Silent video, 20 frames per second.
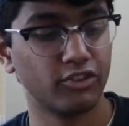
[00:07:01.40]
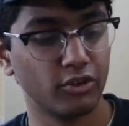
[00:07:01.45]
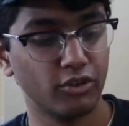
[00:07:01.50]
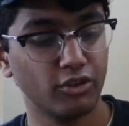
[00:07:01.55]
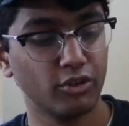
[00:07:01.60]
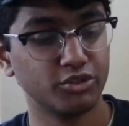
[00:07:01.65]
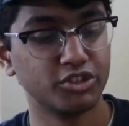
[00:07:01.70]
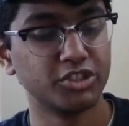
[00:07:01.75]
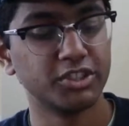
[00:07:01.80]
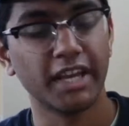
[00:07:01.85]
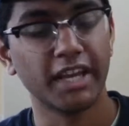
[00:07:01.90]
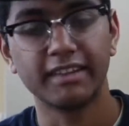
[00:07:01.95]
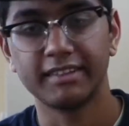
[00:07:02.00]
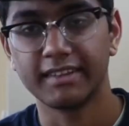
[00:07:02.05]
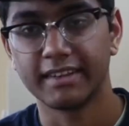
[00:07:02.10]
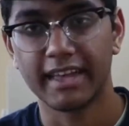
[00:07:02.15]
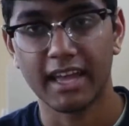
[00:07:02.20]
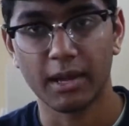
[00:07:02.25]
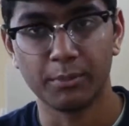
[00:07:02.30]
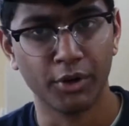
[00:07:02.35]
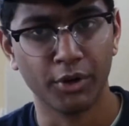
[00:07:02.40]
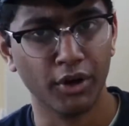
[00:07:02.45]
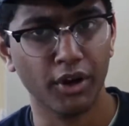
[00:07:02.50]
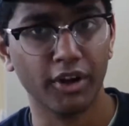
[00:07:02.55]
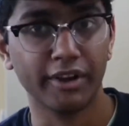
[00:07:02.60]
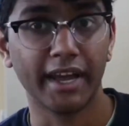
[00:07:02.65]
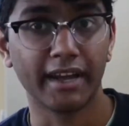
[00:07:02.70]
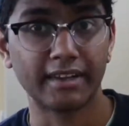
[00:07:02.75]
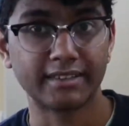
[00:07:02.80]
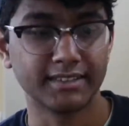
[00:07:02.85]
you don't shake the camera on
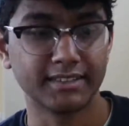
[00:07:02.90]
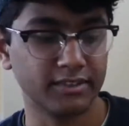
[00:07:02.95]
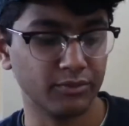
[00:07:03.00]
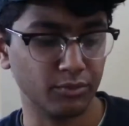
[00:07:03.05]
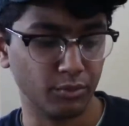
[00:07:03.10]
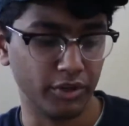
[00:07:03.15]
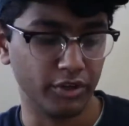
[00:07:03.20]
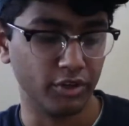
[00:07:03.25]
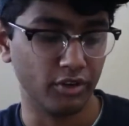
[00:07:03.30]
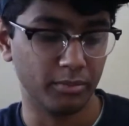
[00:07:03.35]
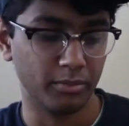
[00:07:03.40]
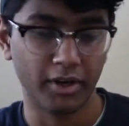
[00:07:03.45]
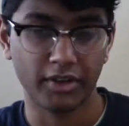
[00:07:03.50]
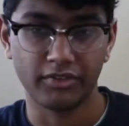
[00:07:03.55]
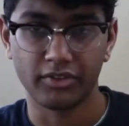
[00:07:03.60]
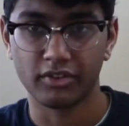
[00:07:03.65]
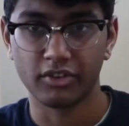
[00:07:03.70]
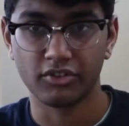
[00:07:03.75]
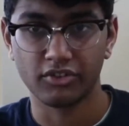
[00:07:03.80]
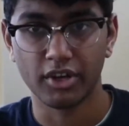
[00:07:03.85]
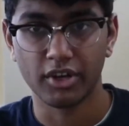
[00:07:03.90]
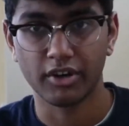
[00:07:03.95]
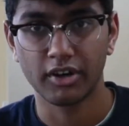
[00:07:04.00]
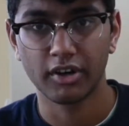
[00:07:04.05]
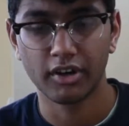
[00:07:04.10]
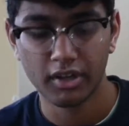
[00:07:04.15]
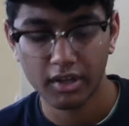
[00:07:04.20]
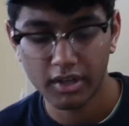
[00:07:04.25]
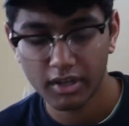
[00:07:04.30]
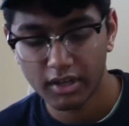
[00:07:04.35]
accident when you're pressing the shutter.
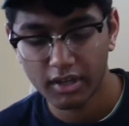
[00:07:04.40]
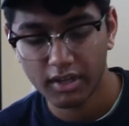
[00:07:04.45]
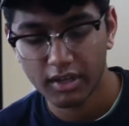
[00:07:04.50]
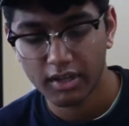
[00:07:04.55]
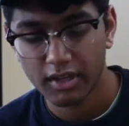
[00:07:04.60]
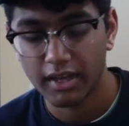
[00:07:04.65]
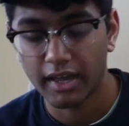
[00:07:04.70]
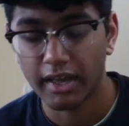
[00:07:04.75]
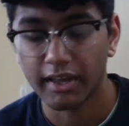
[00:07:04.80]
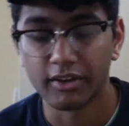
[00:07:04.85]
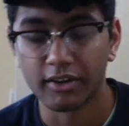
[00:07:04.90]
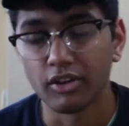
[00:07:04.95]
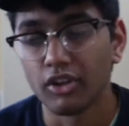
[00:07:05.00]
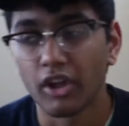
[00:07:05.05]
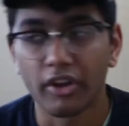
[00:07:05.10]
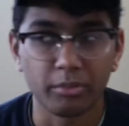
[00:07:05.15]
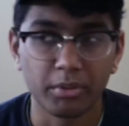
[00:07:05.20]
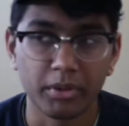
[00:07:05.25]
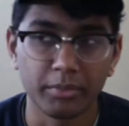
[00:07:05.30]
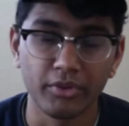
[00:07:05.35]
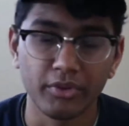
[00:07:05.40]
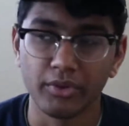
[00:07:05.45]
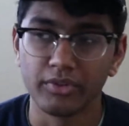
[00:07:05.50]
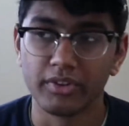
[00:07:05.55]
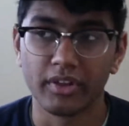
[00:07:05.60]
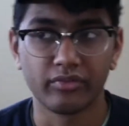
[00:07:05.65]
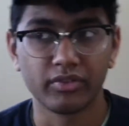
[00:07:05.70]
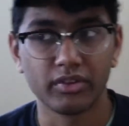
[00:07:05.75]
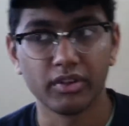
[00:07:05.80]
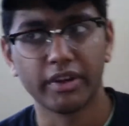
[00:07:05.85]
And a lot of people use
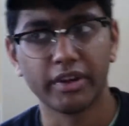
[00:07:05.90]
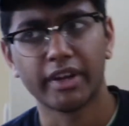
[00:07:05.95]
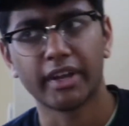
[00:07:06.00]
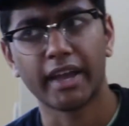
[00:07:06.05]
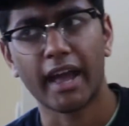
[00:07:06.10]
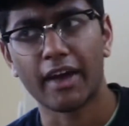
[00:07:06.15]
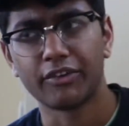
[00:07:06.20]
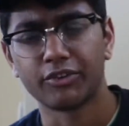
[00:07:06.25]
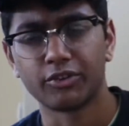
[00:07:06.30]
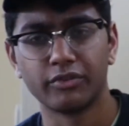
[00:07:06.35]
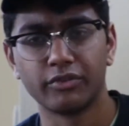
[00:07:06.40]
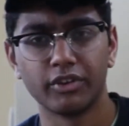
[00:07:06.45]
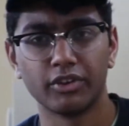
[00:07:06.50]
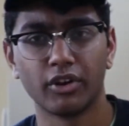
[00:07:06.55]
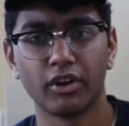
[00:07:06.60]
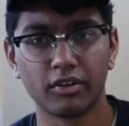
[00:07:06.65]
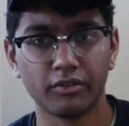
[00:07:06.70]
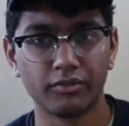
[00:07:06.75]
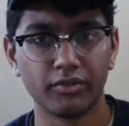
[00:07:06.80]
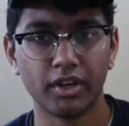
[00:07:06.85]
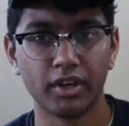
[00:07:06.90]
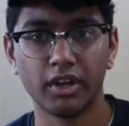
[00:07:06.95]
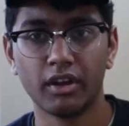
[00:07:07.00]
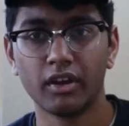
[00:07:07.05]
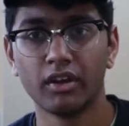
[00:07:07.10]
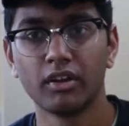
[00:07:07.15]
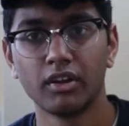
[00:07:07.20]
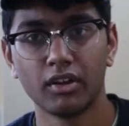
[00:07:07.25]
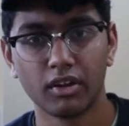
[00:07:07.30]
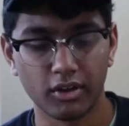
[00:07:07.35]
that for like astrophotography,
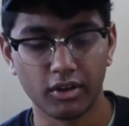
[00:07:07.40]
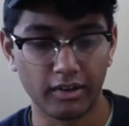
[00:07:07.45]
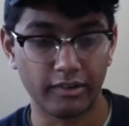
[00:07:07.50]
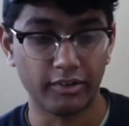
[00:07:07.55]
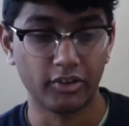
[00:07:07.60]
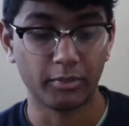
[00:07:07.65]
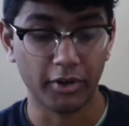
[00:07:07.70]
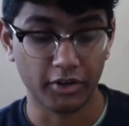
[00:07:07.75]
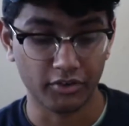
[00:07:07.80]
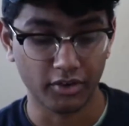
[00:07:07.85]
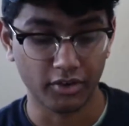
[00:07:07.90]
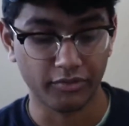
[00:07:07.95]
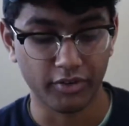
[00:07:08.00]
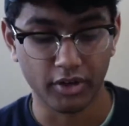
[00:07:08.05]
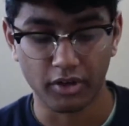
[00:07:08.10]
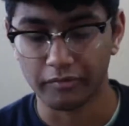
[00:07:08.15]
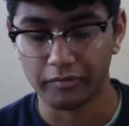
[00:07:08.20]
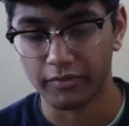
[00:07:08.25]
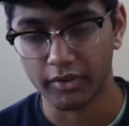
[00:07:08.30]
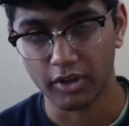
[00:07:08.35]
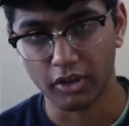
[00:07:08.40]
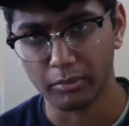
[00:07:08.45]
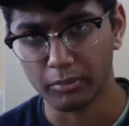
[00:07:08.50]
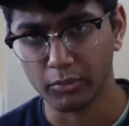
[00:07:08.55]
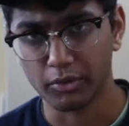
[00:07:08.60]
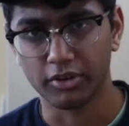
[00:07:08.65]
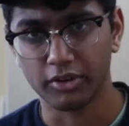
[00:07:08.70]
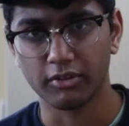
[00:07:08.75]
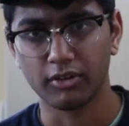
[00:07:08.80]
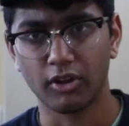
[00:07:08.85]
or especially if you're on film,
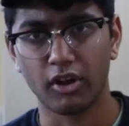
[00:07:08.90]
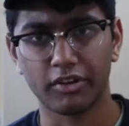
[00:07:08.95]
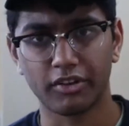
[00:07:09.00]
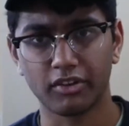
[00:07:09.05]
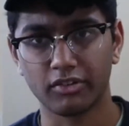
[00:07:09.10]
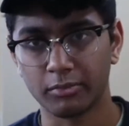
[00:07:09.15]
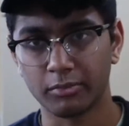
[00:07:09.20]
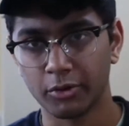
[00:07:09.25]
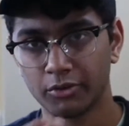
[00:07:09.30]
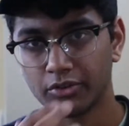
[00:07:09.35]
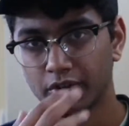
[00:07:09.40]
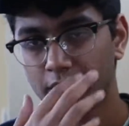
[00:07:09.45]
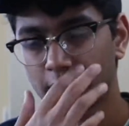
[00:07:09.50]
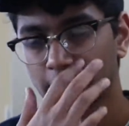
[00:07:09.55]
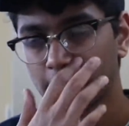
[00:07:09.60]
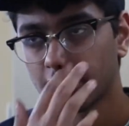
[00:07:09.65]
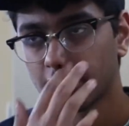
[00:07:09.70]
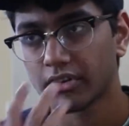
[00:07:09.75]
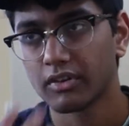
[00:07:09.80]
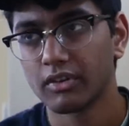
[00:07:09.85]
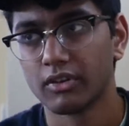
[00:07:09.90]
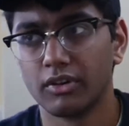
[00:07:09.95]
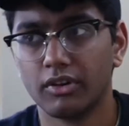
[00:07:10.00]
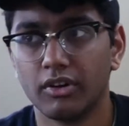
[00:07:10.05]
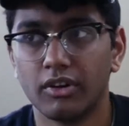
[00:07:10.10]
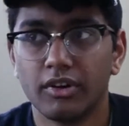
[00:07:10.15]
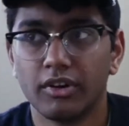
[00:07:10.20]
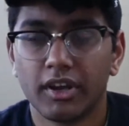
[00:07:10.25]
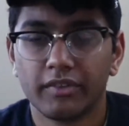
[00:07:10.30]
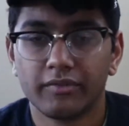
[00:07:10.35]
or long exposures, or
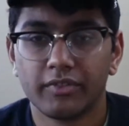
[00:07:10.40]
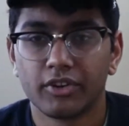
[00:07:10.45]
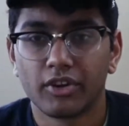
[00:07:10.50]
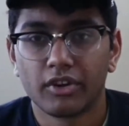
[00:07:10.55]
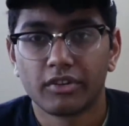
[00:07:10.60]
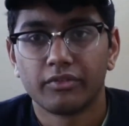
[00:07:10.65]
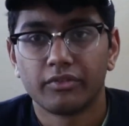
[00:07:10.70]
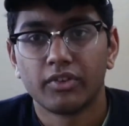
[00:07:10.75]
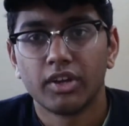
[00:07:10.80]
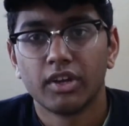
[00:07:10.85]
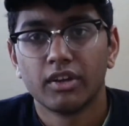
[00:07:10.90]
night photography.